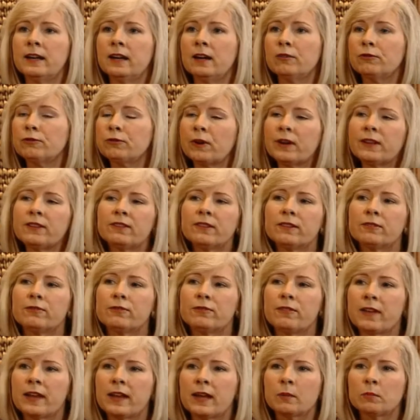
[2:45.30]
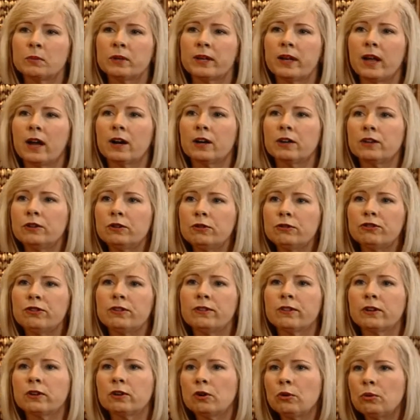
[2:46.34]
friends and family are usually
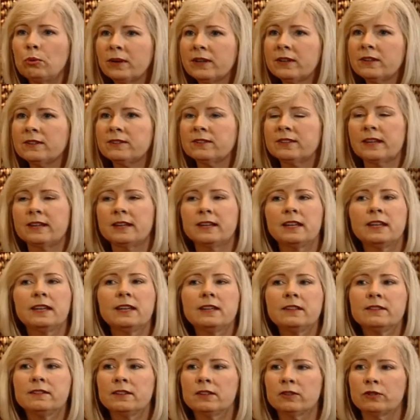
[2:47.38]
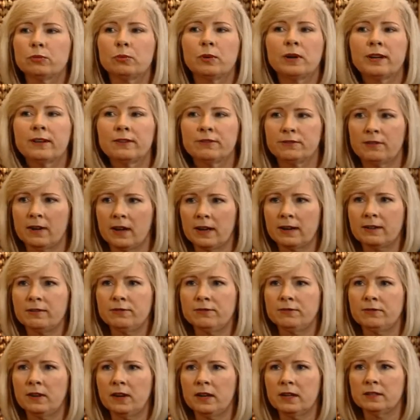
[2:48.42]
the quickest and easiest way to find
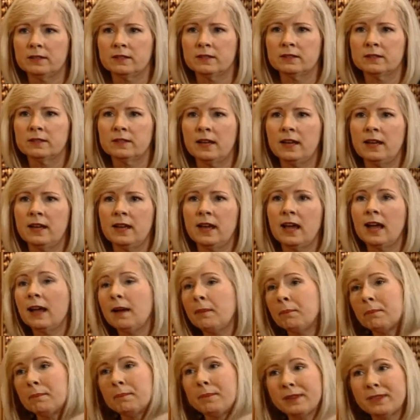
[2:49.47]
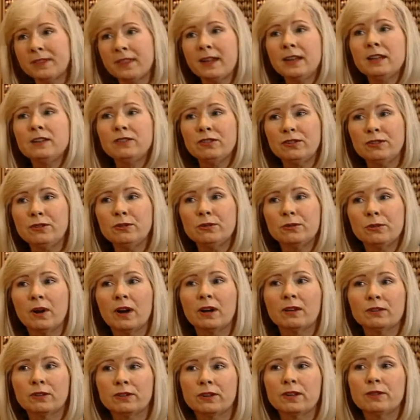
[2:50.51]
funds. But they, too,
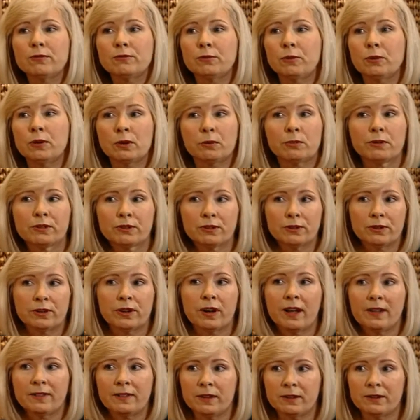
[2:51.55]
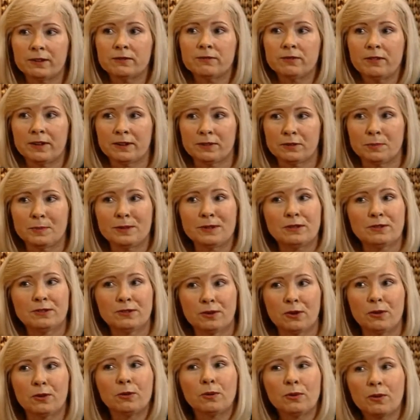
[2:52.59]
are looking for a return on their investment,
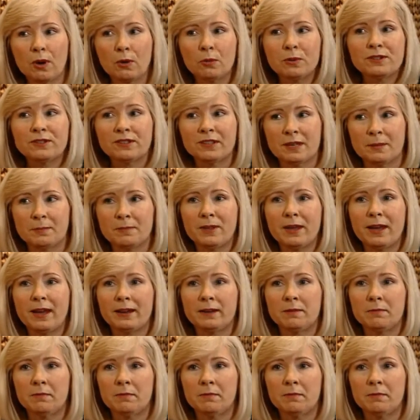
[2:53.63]
so always keep that in